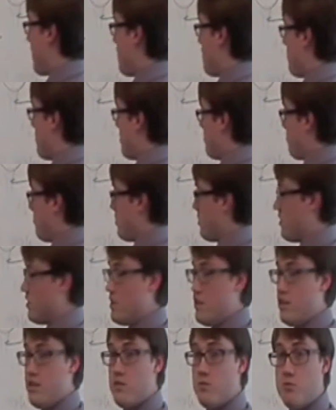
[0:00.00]
this
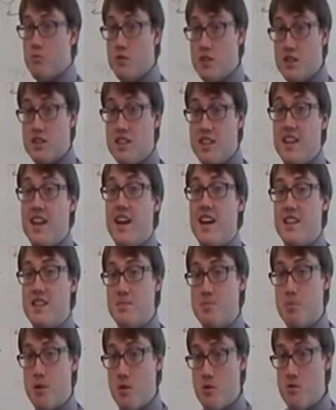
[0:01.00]
really, really nice
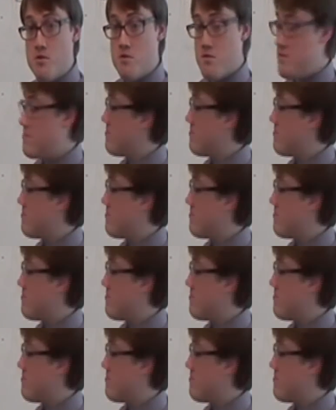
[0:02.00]
boat.